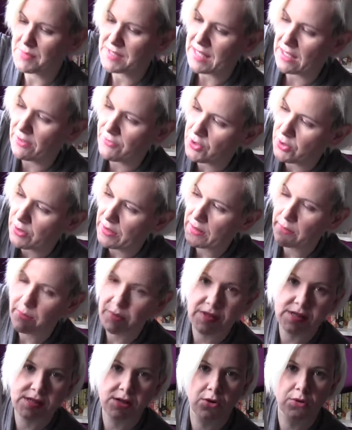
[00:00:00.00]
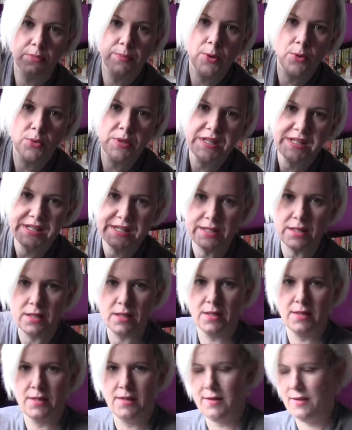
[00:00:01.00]
himself doing them with his long ponytail.
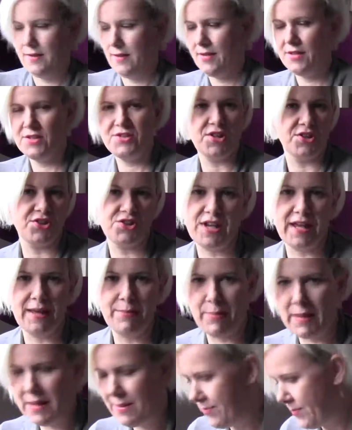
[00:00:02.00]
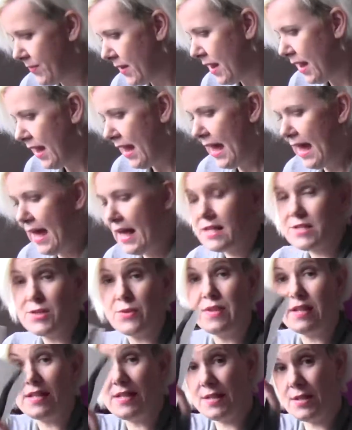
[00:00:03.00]
Such a hippie.
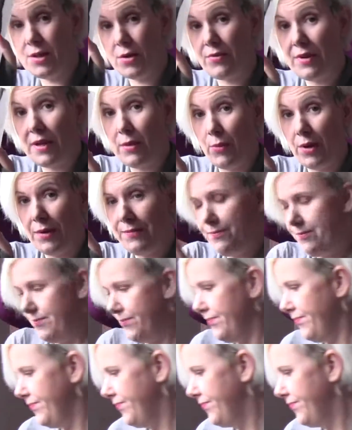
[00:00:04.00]
So this is a great one.